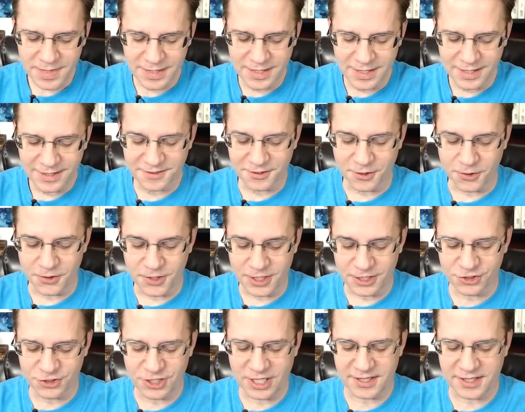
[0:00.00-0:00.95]
So you
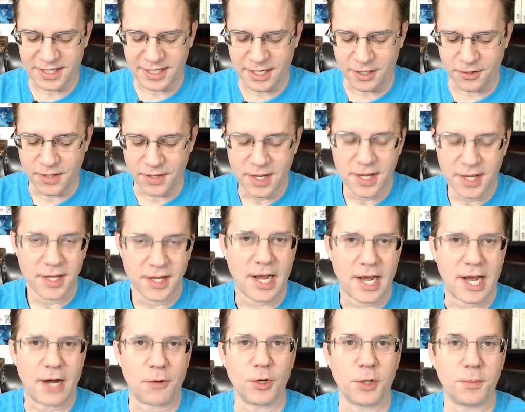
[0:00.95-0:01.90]
can check that out.
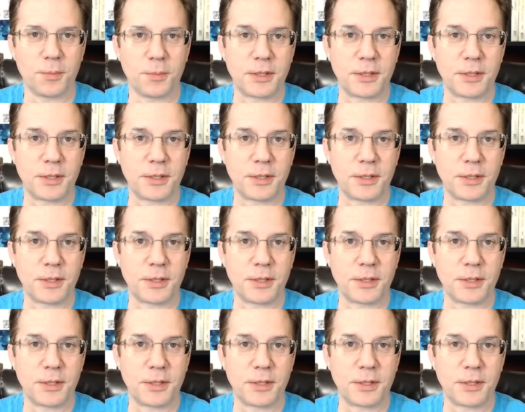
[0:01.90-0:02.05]
I will